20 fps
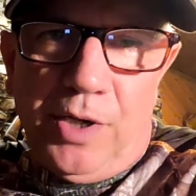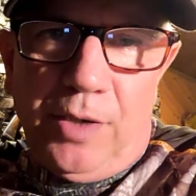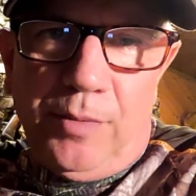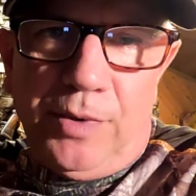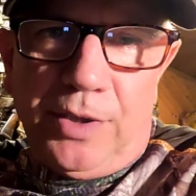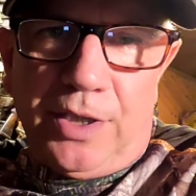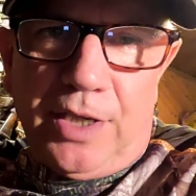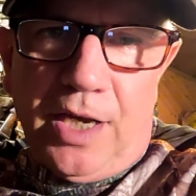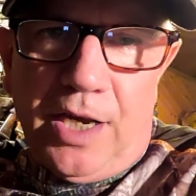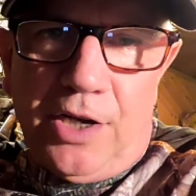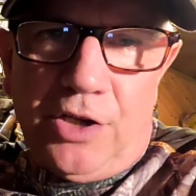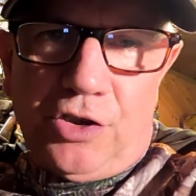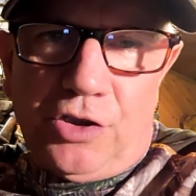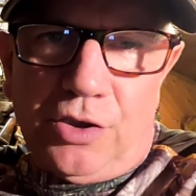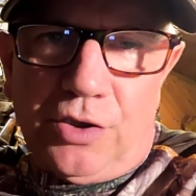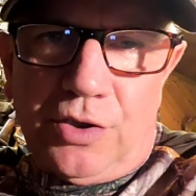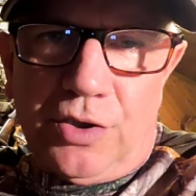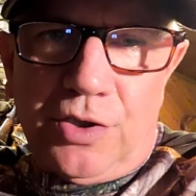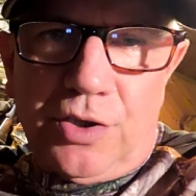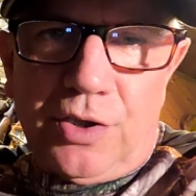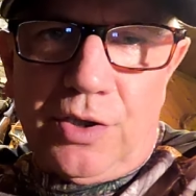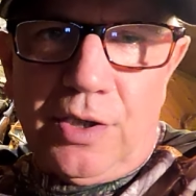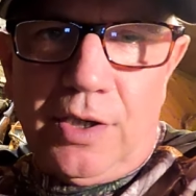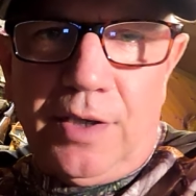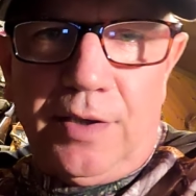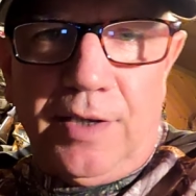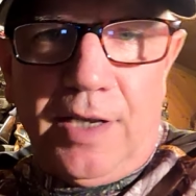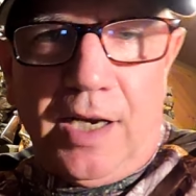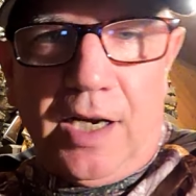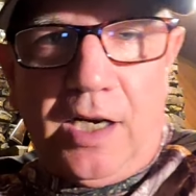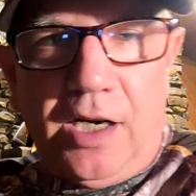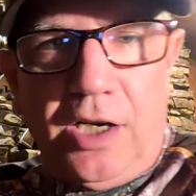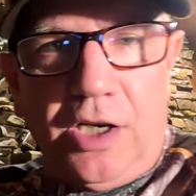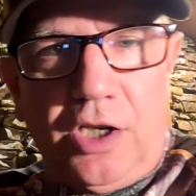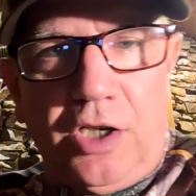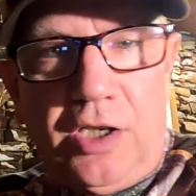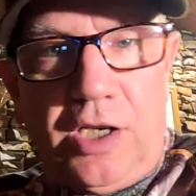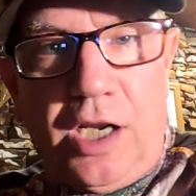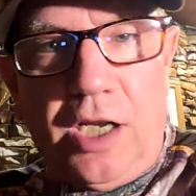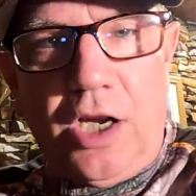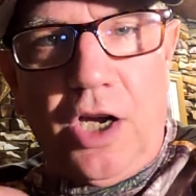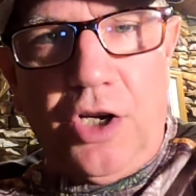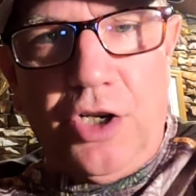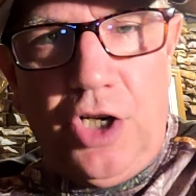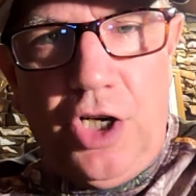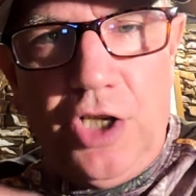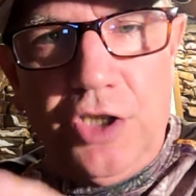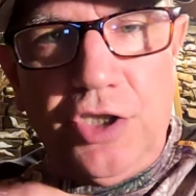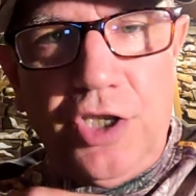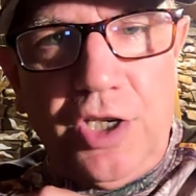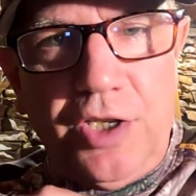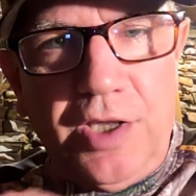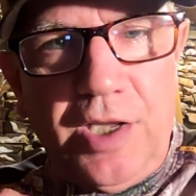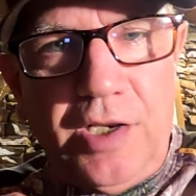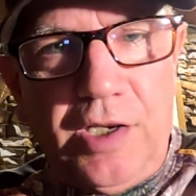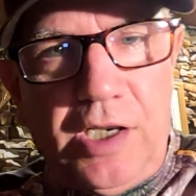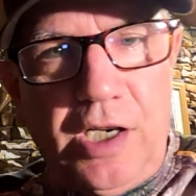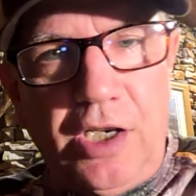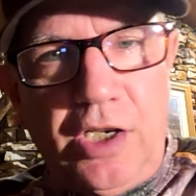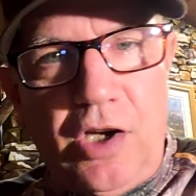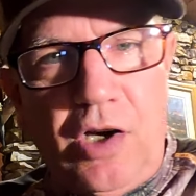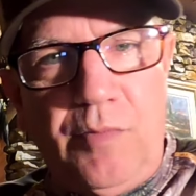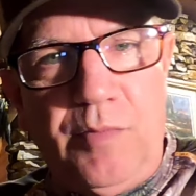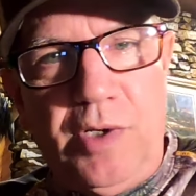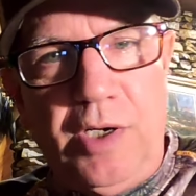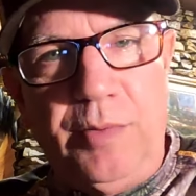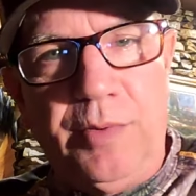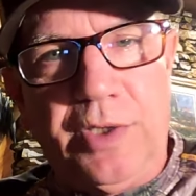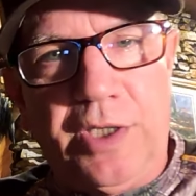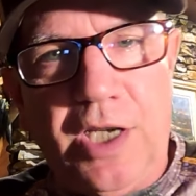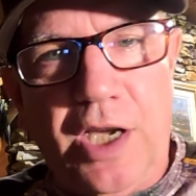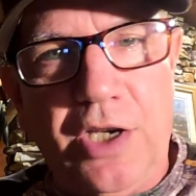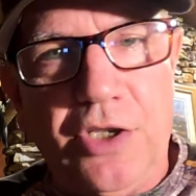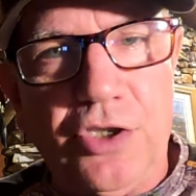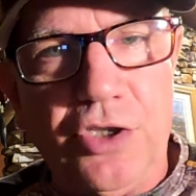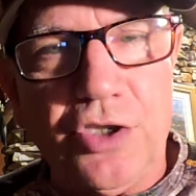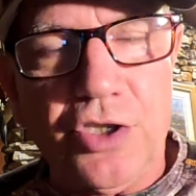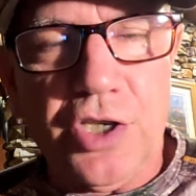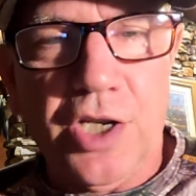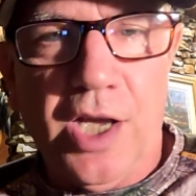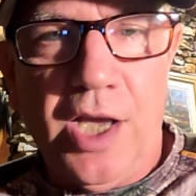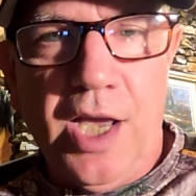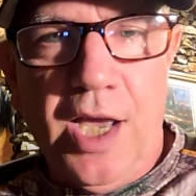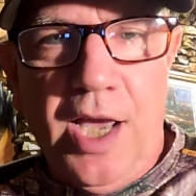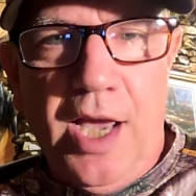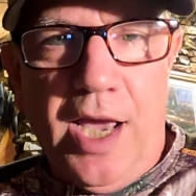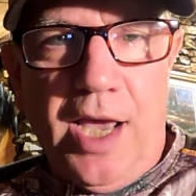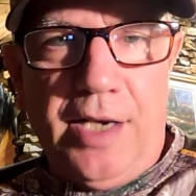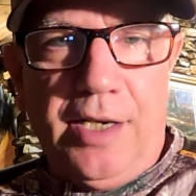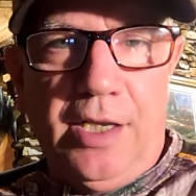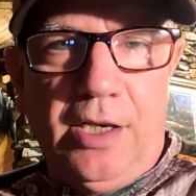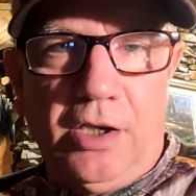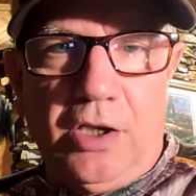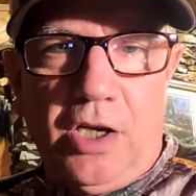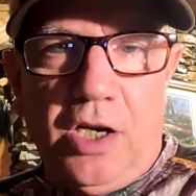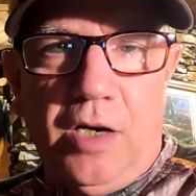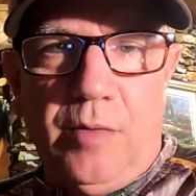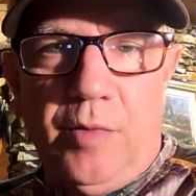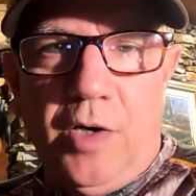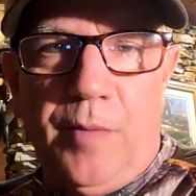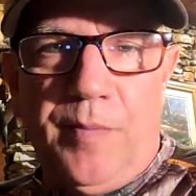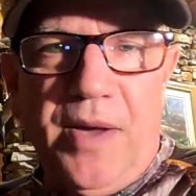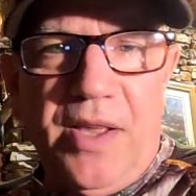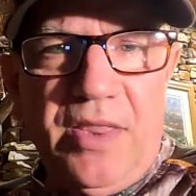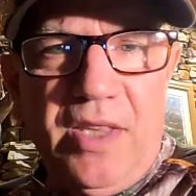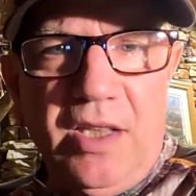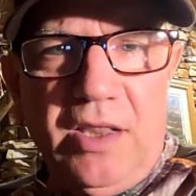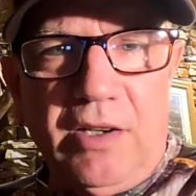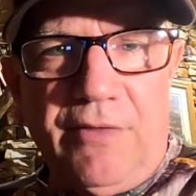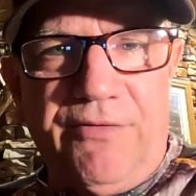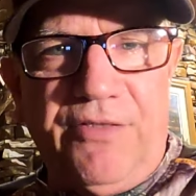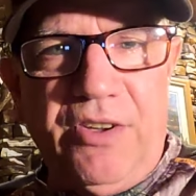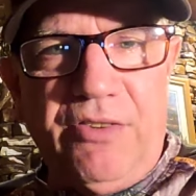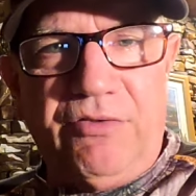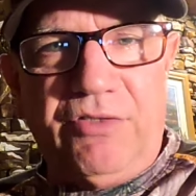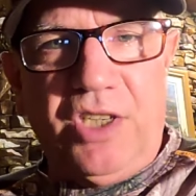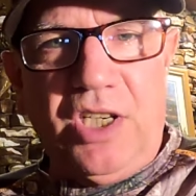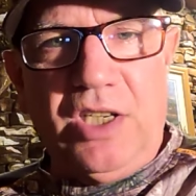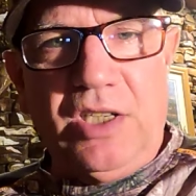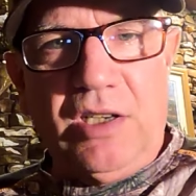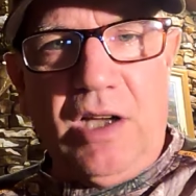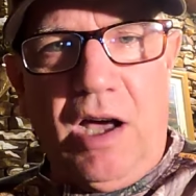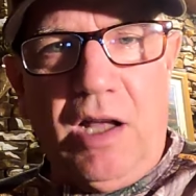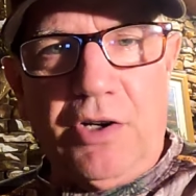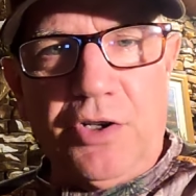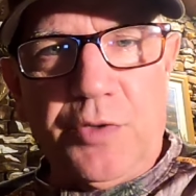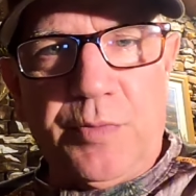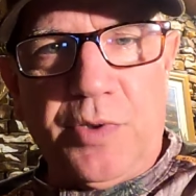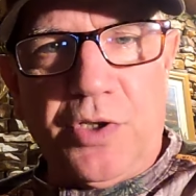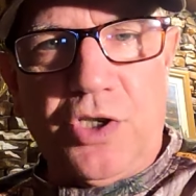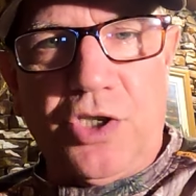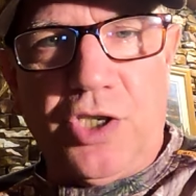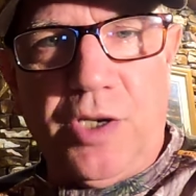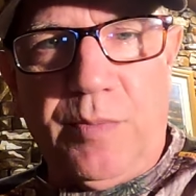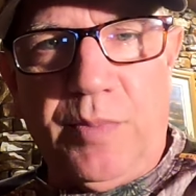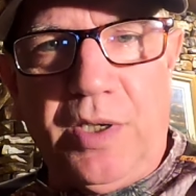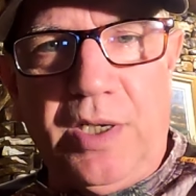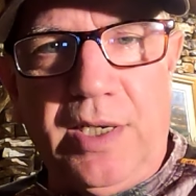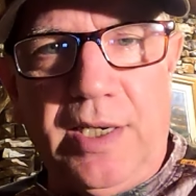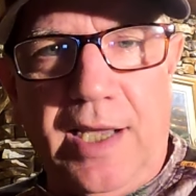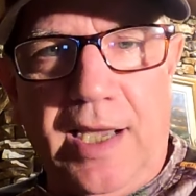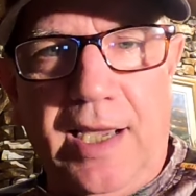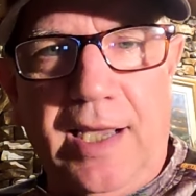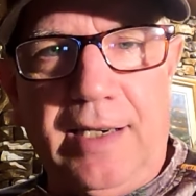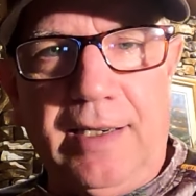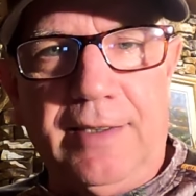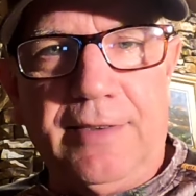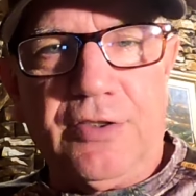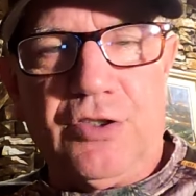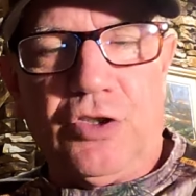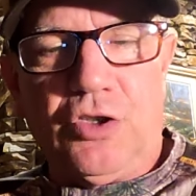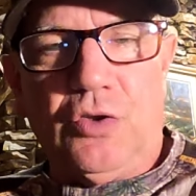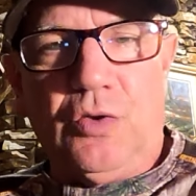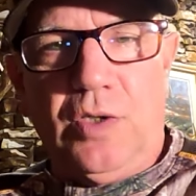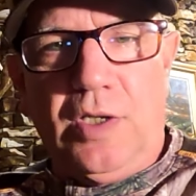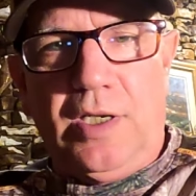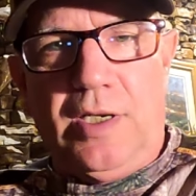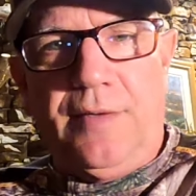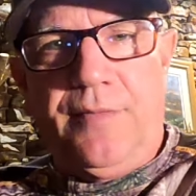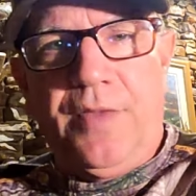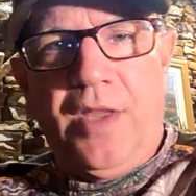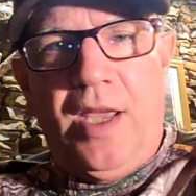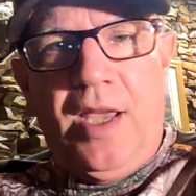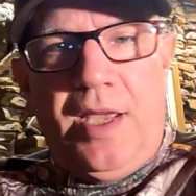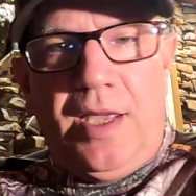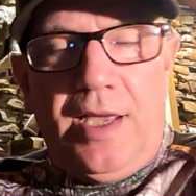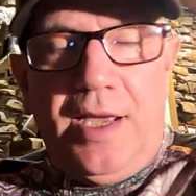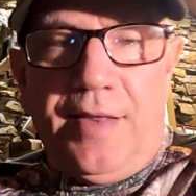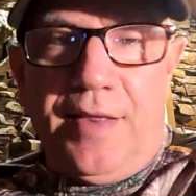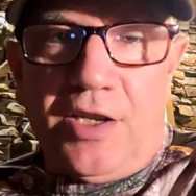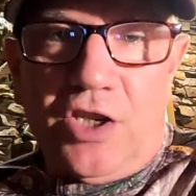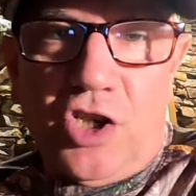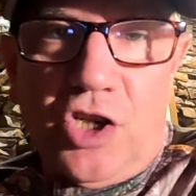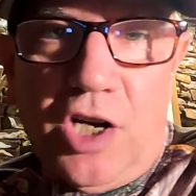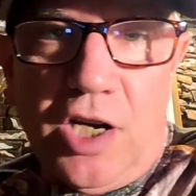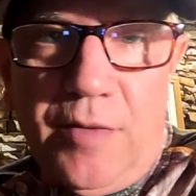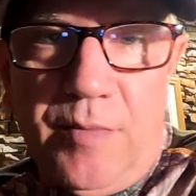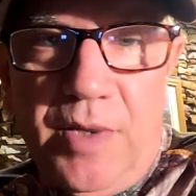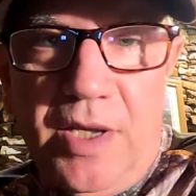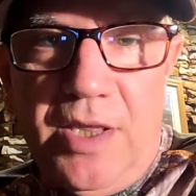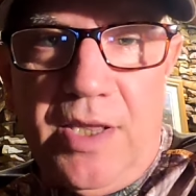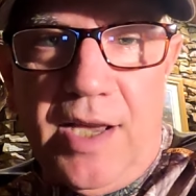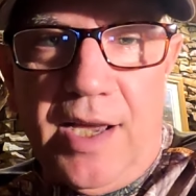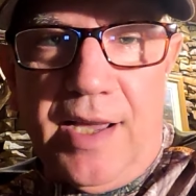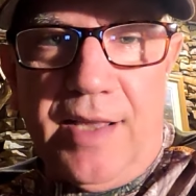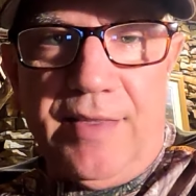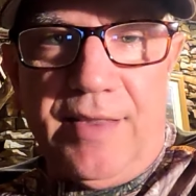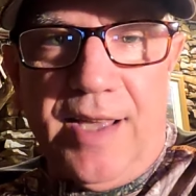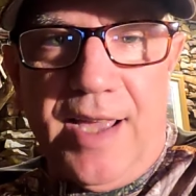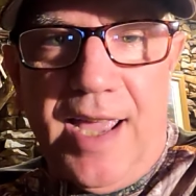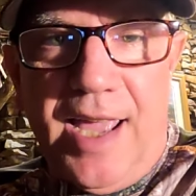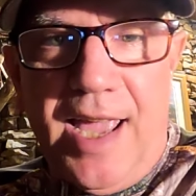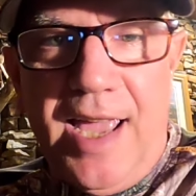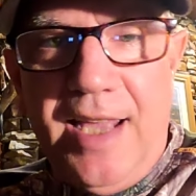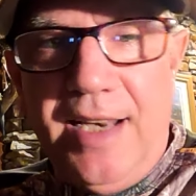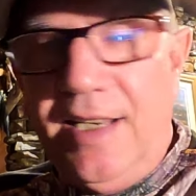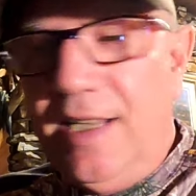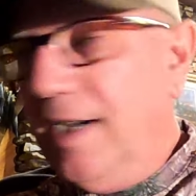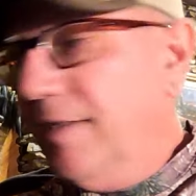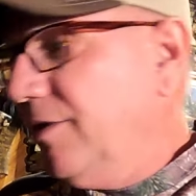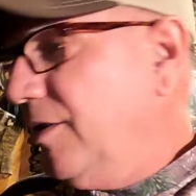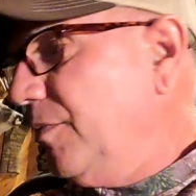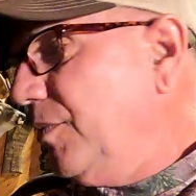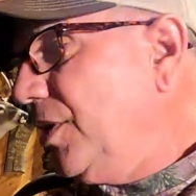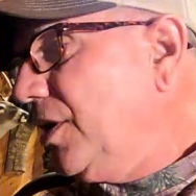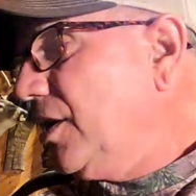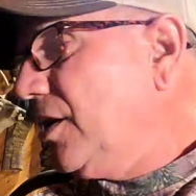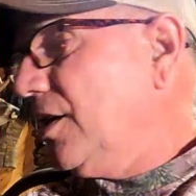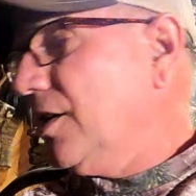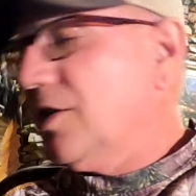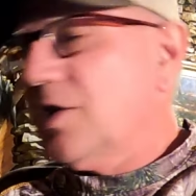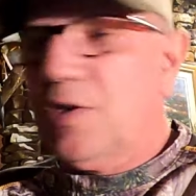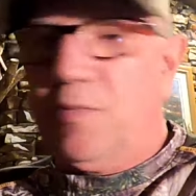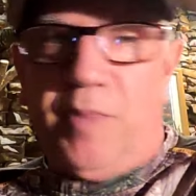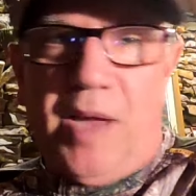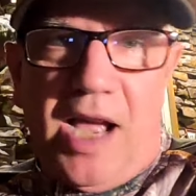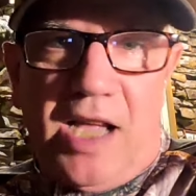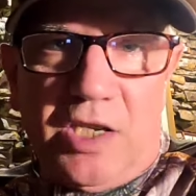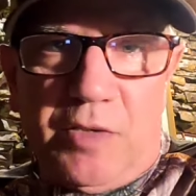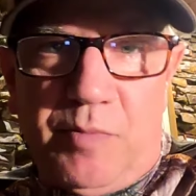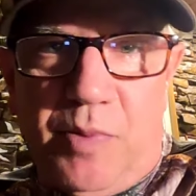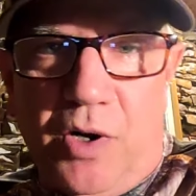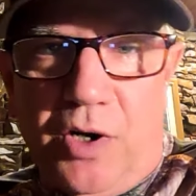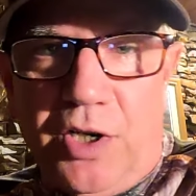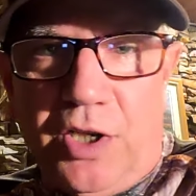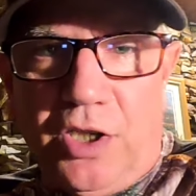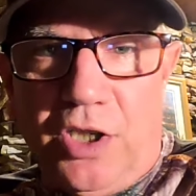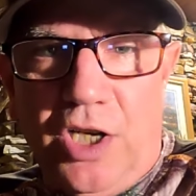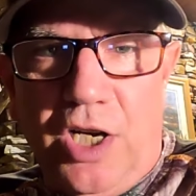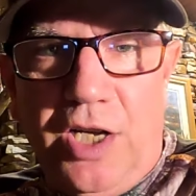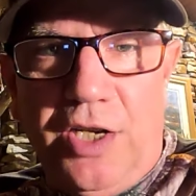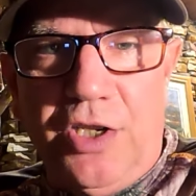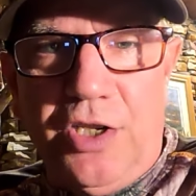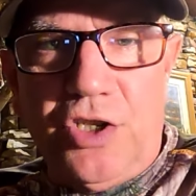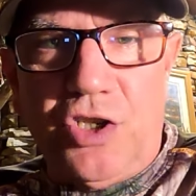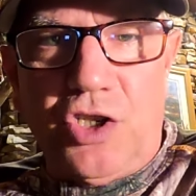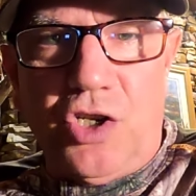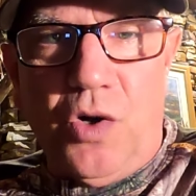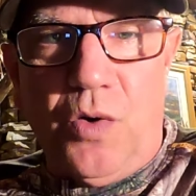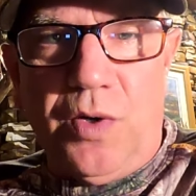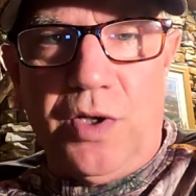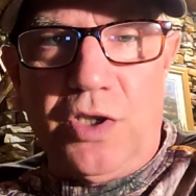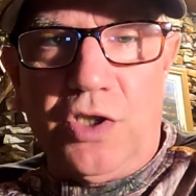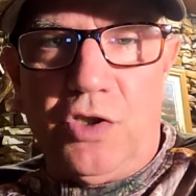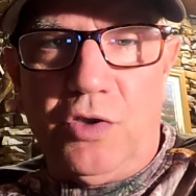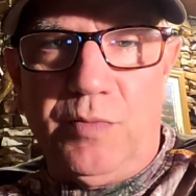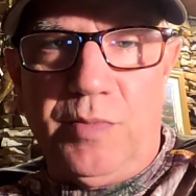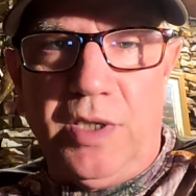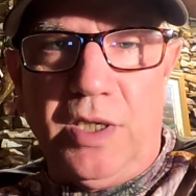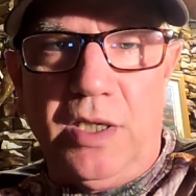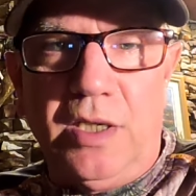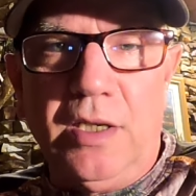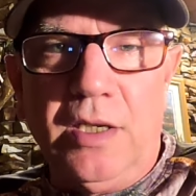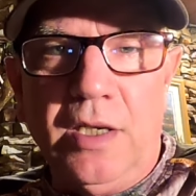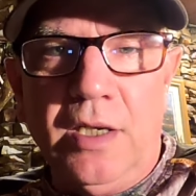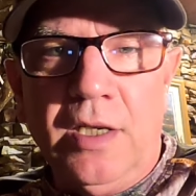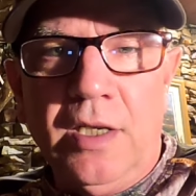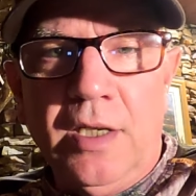publications, then click on hunting, then click on publications, and it'll come up. I think they're $15 plus shipping and handling. So, that's going to be the end of it, because Pat's Pawn and Gun is going to be